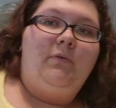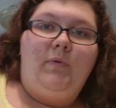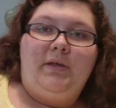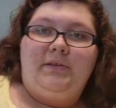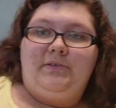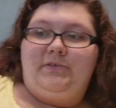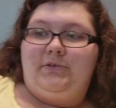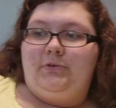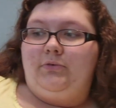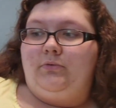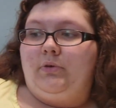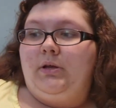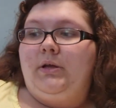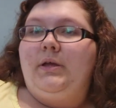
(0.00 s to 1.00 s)
went
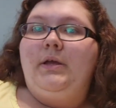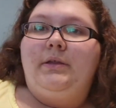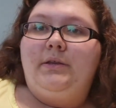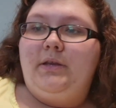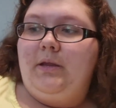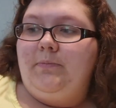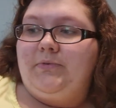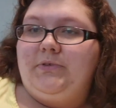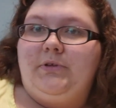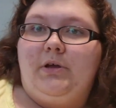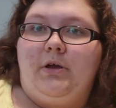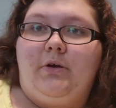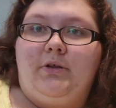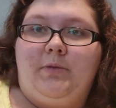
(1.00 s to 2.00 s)
to
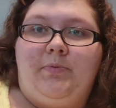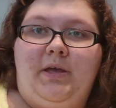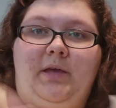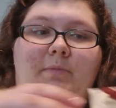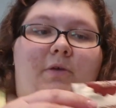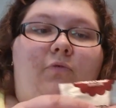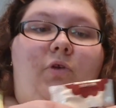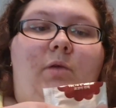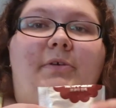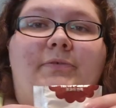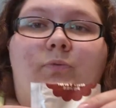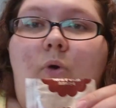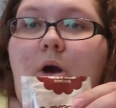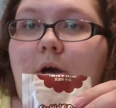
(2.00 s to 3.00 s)
NIPSCO to pay my
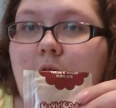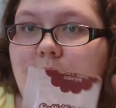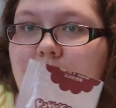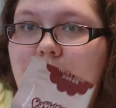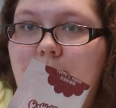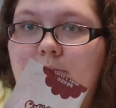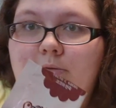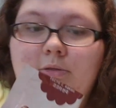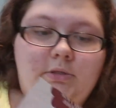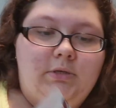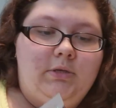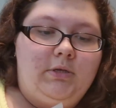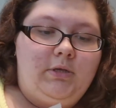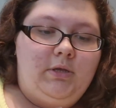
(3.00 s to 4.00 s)
grandma's water bill.
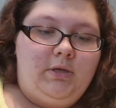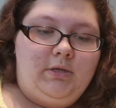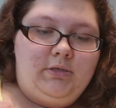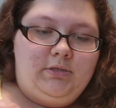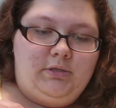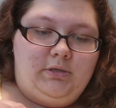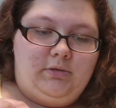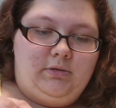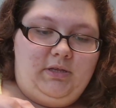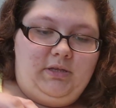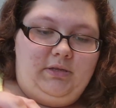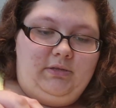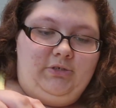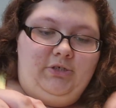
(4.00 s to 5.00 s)
So they
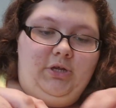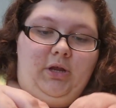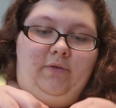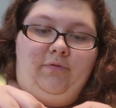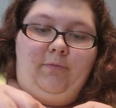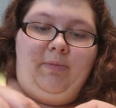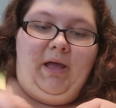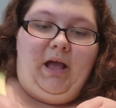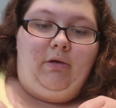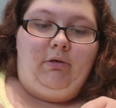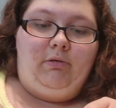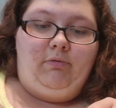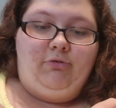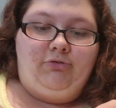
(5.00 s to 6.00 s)
didn't shut off her
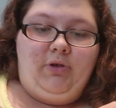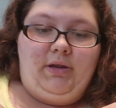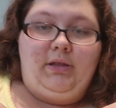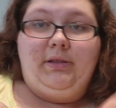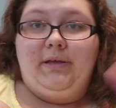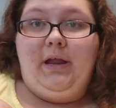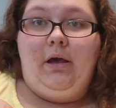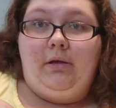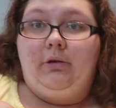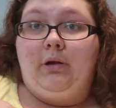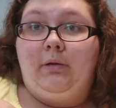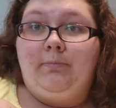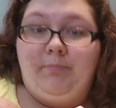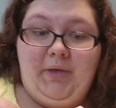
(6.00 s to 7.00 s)
power when we're trying to clean out
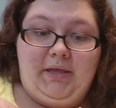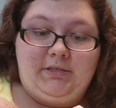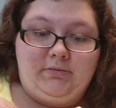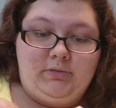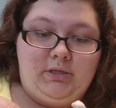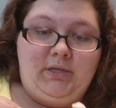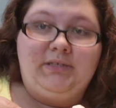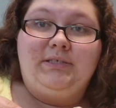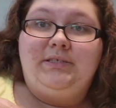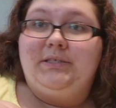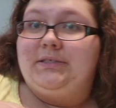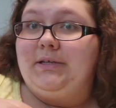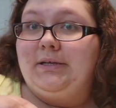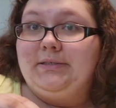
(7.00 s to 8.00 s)
her basement because it's
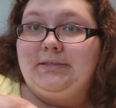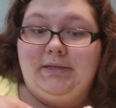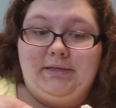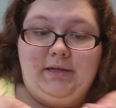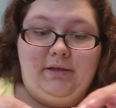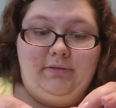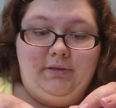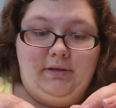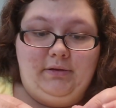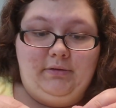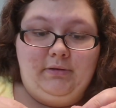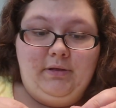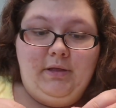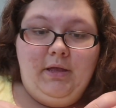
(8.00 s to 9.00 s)
disgusting down
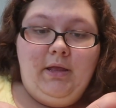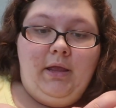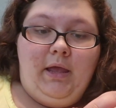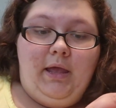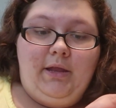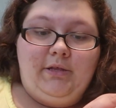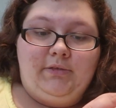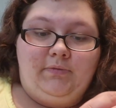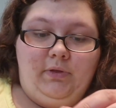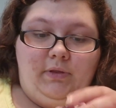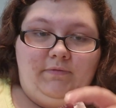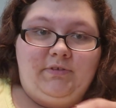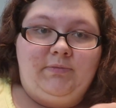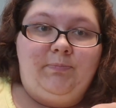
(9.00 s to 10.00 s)
there. It is full
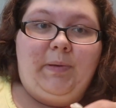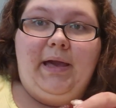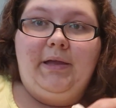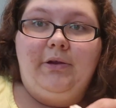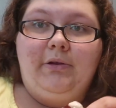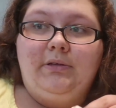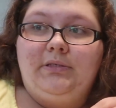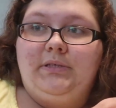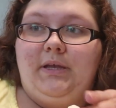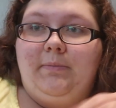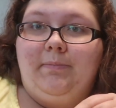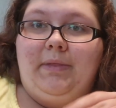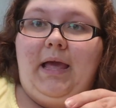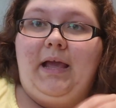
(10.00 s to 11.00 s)
of spiders
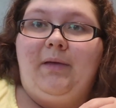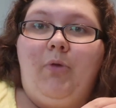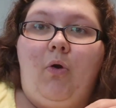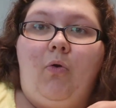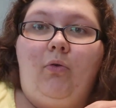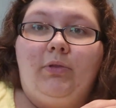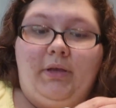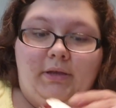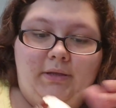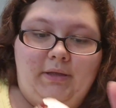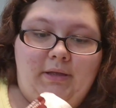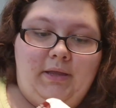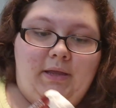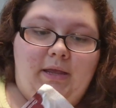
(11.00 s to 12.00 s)
and black mold
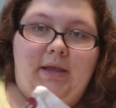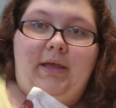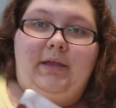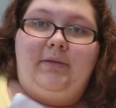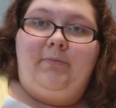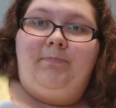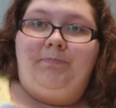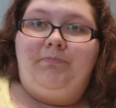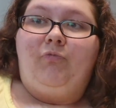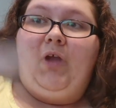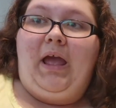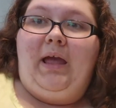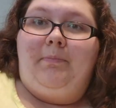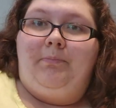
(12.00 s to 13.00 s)
and
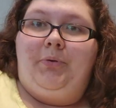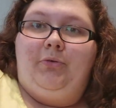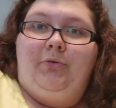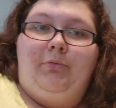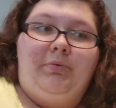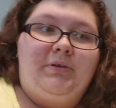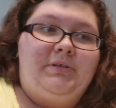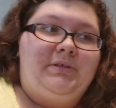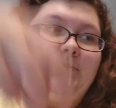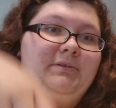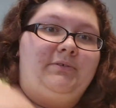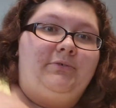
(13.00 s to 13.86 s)
rat poop, so it's